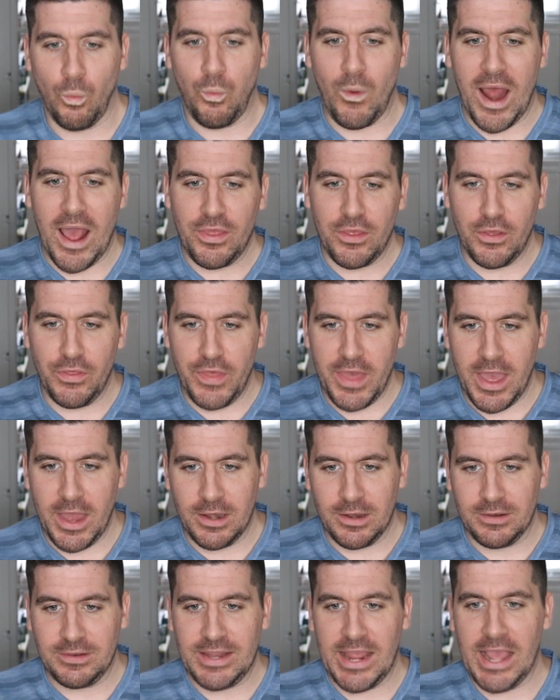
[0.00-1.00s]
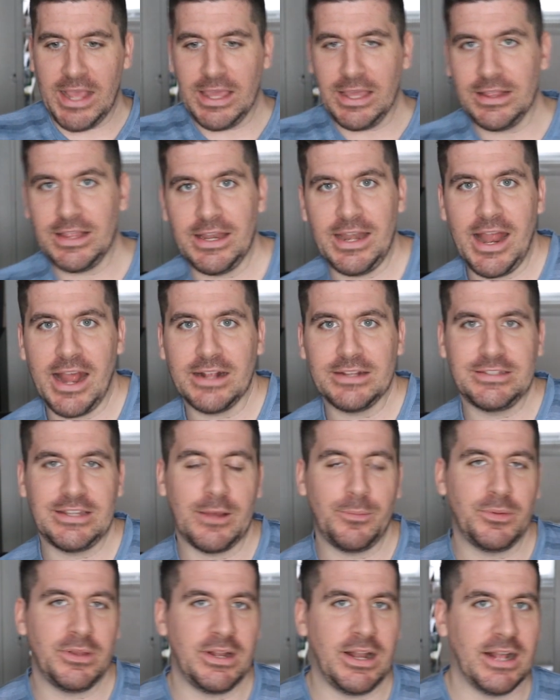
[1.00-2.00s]
rather than taking the next
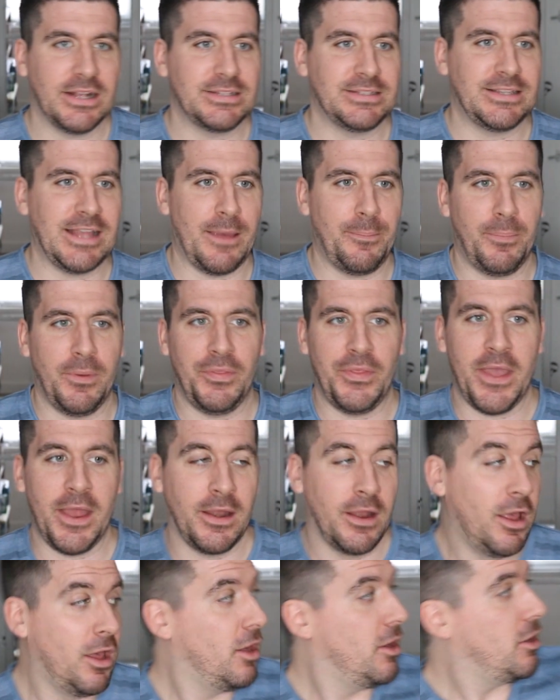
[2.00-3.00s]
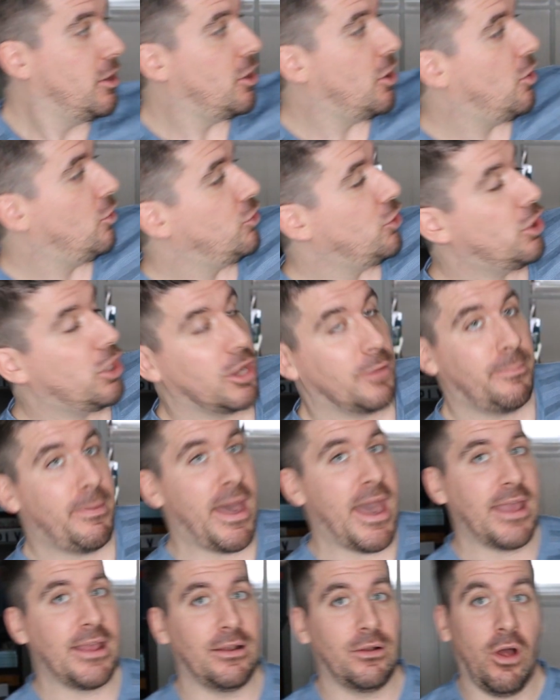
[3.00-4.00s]
step and the next step, and then, you know, you look
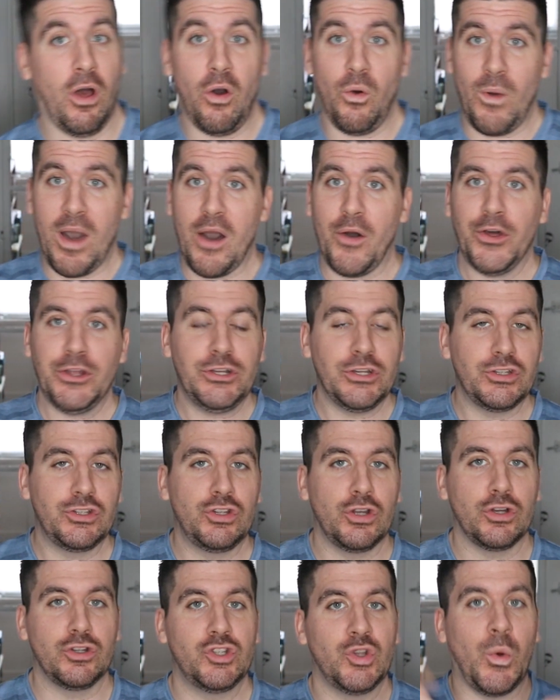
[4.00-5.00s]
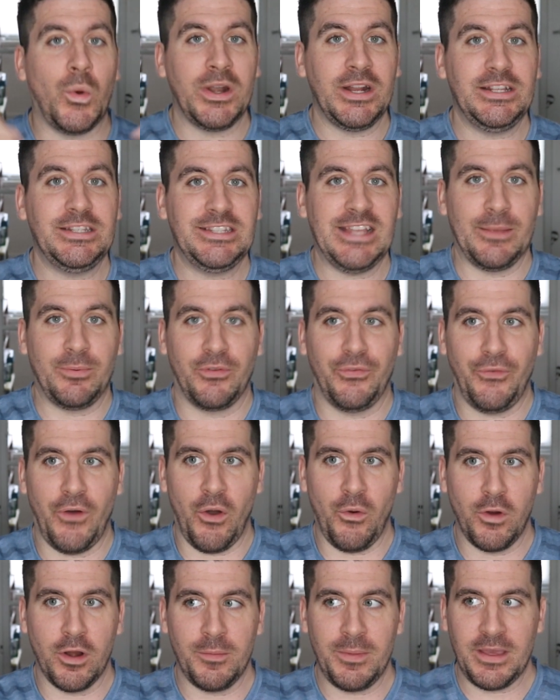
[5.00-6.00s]
back and, oh, wow, I just took 20 steps
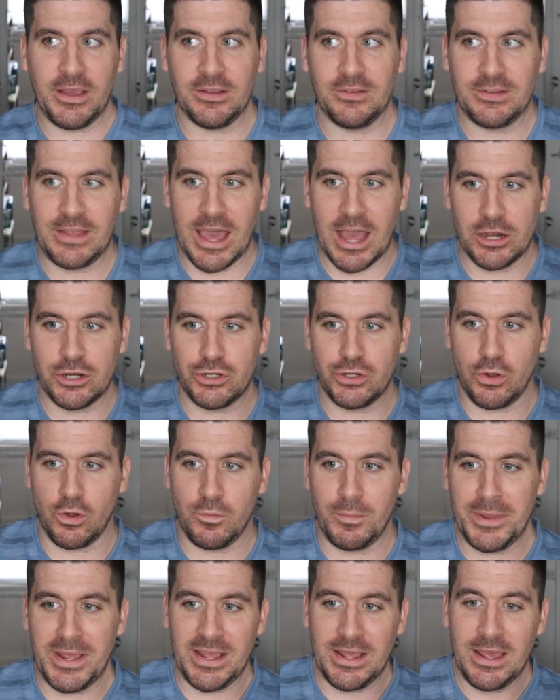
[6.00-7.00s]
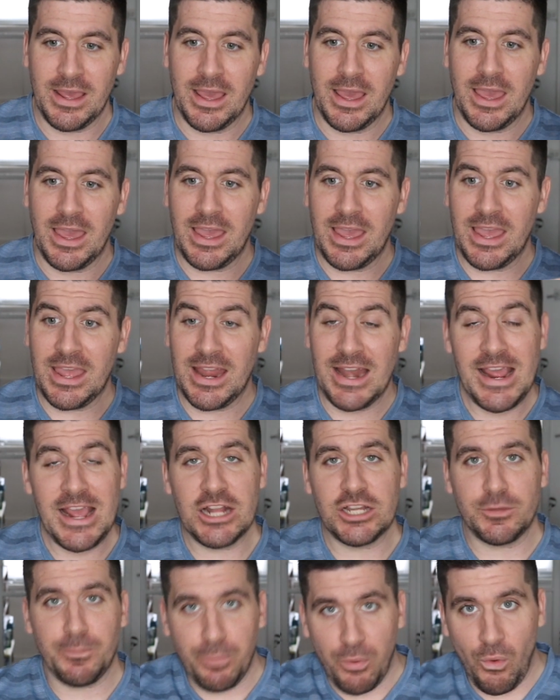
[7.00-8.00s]
forward because God showed me at
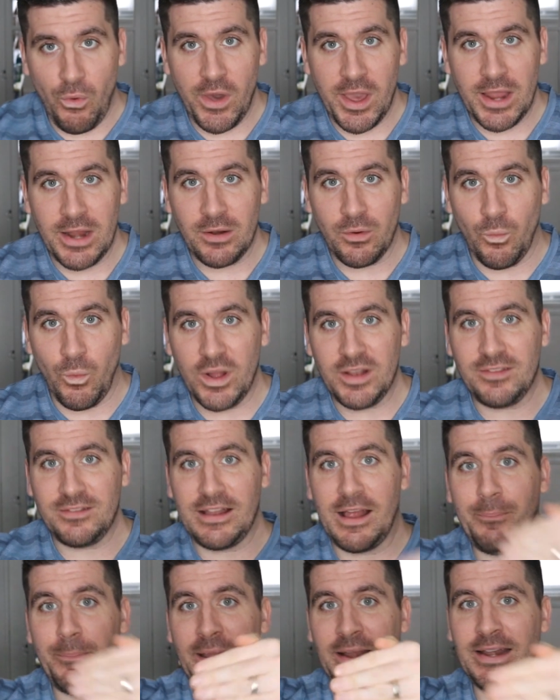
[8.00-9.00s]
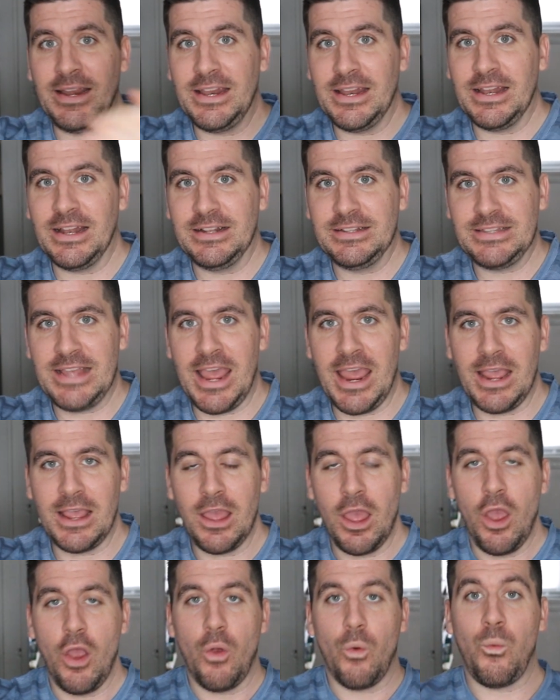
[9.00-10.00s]
each point what step I needed to take.
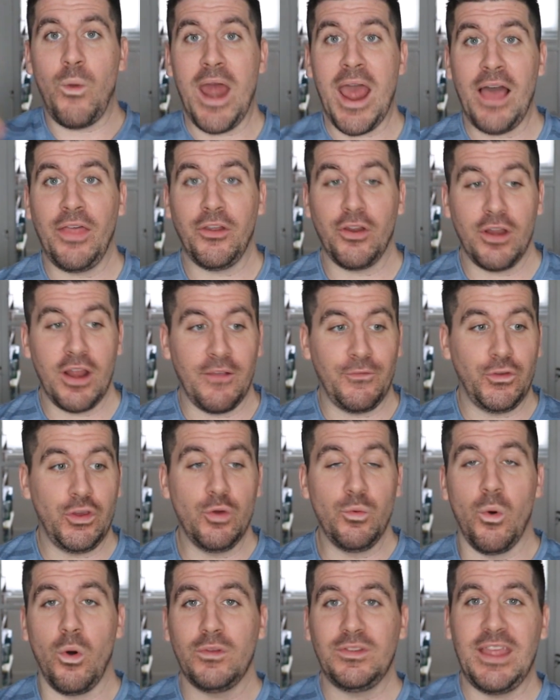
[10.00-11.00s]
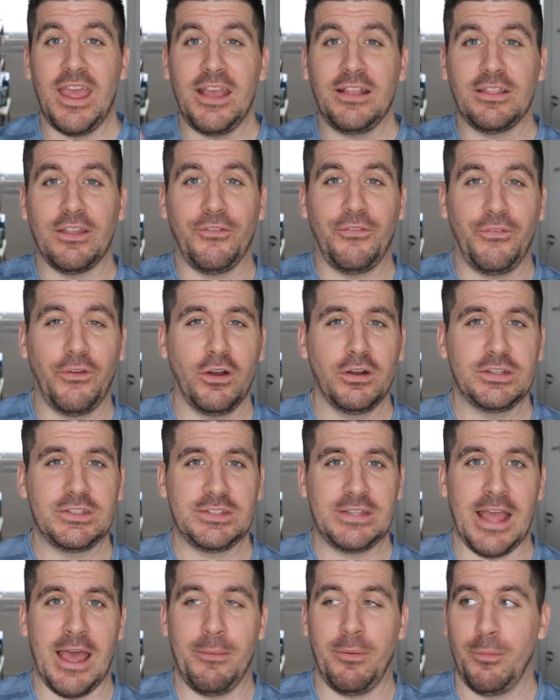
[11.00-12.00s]
Rather, if you won't take the first
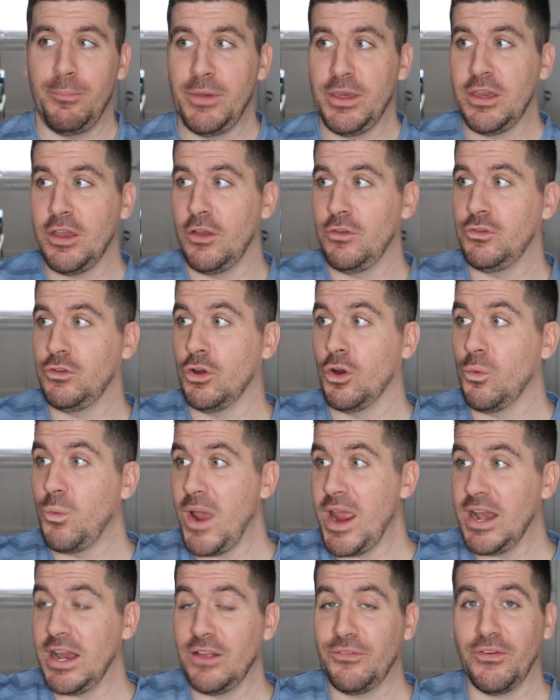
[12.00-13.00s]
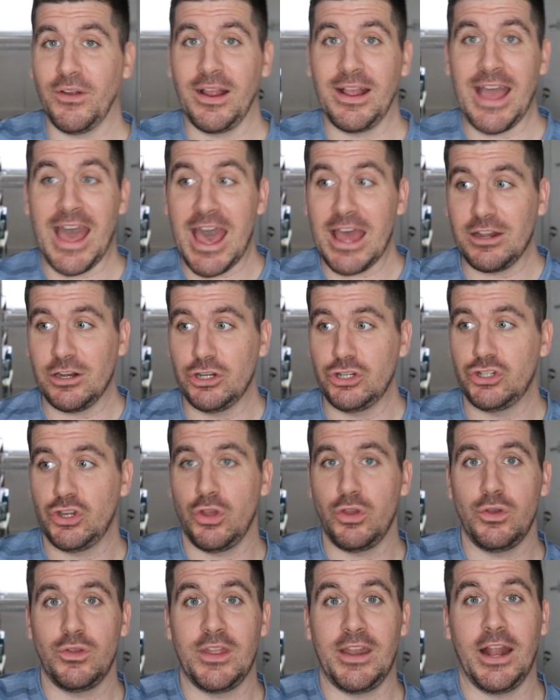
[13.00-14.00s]
step because you're waiting for God to show
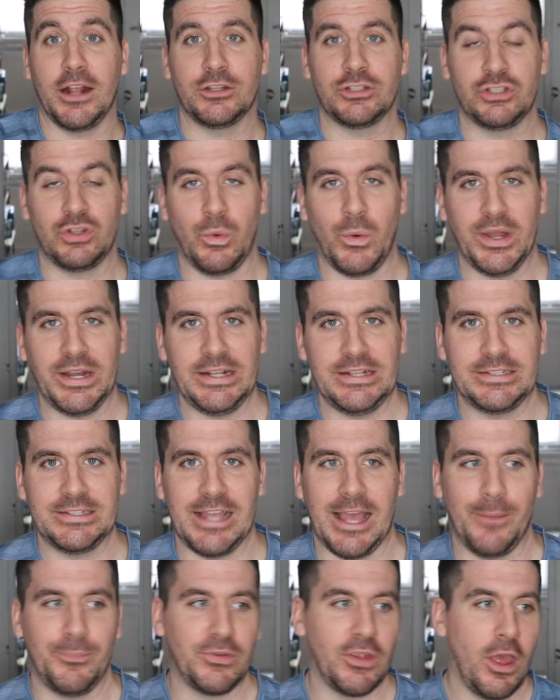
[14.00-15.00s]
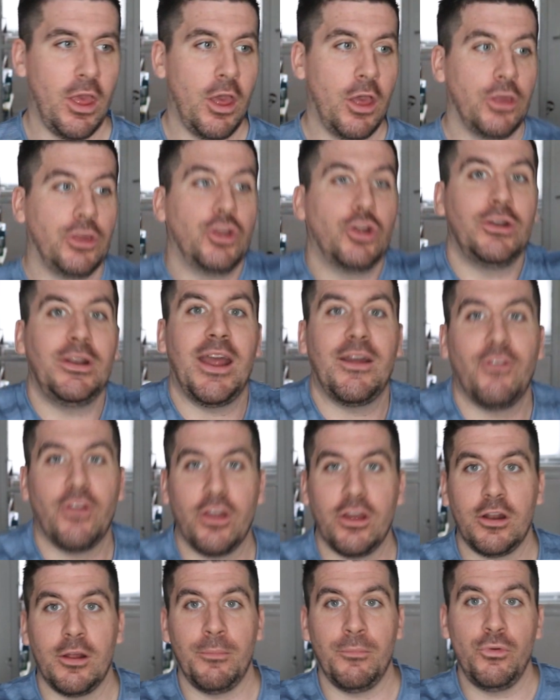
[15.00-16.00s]
you the next 20 steps, you're never
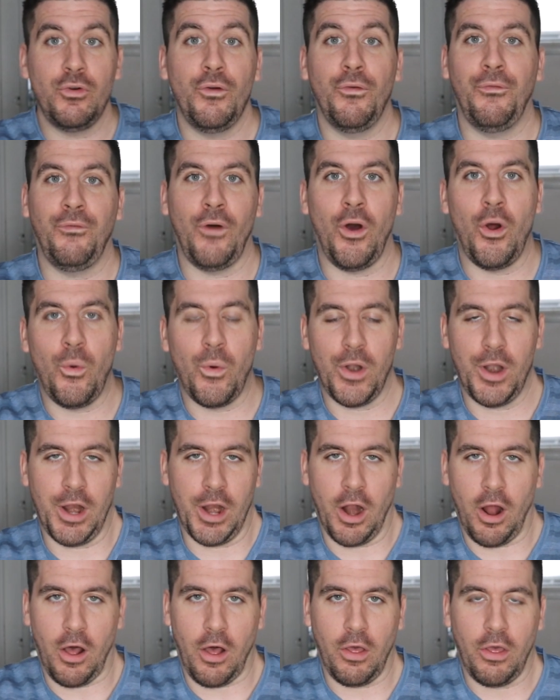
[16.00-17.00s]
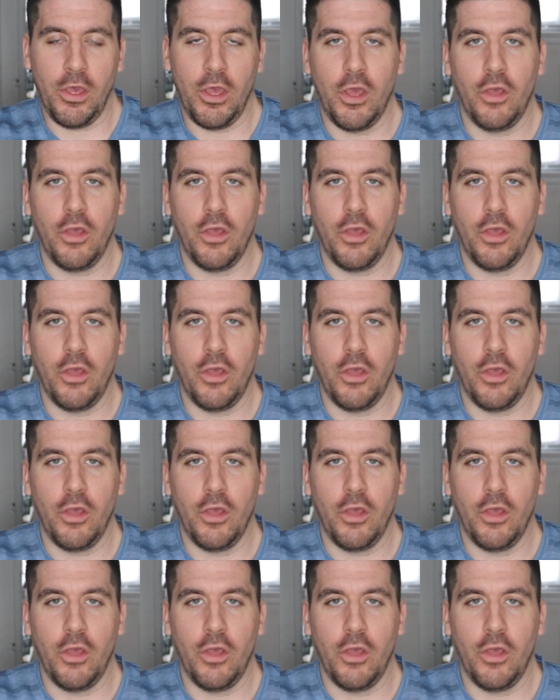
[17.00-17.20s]
going to move forward at all.